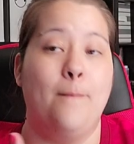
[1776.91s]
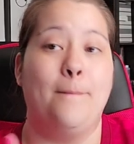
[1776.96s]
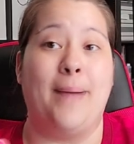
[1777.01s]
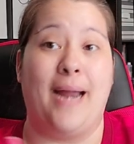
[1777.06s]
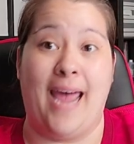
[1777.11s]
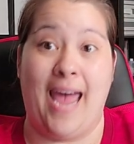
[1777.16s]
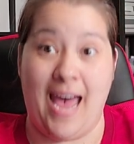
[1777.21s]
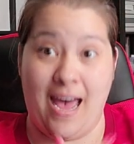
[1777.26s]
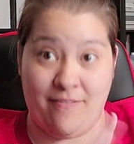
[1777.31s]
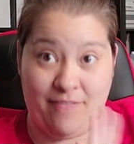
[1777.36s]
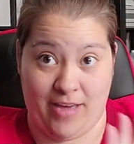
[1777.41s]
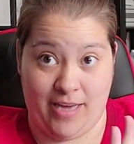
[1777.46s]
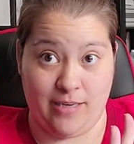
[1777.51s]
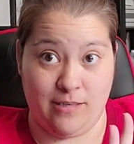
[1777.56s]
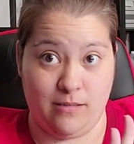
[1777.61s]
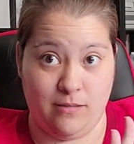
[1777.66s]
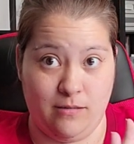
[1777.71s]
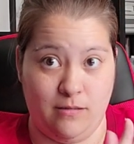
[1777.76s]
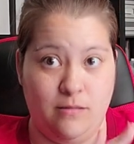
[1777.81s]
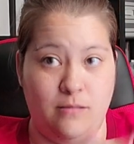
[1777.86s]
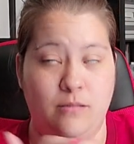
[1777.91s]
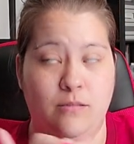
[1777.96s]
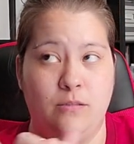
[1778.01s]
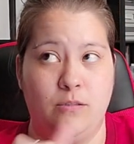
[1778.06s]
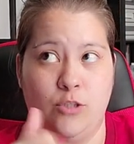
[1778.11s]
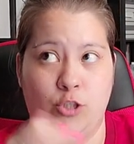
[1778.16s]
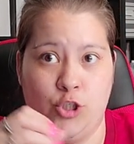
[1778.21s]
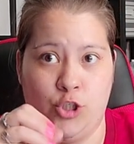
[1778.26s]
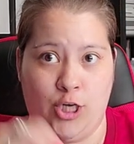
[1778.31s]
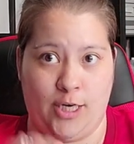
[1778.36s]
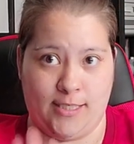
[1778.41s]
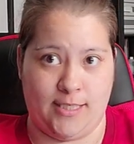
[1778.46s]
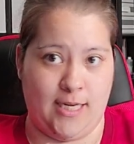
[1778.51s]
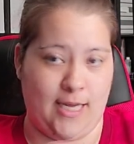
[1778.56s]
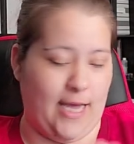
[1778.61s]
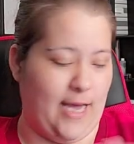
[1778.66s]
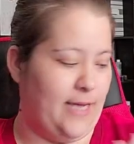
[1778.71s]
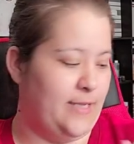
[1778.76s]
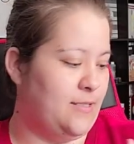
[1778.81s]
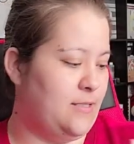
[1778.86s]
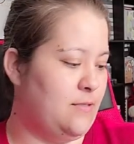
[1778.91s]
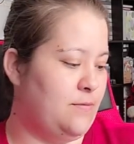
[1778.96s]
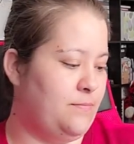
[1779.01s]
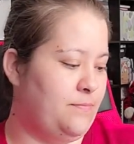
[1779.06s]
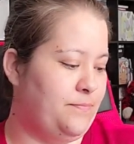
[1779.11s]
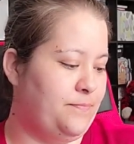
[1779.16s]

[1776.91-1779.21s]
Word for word: They have it, just in case.